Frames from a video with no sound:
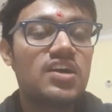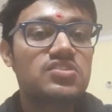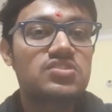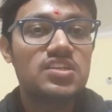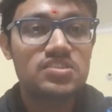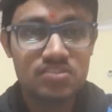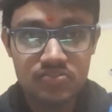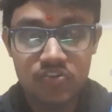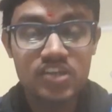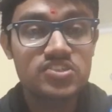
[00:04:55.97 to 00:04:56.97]
It's like this
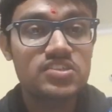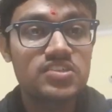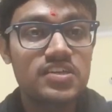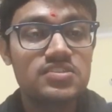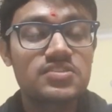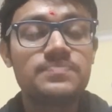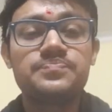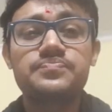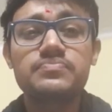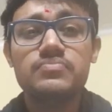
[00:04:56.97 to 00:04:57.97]
cosmic roadblock
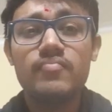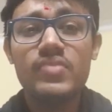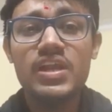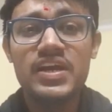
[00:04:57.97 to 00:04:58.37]
that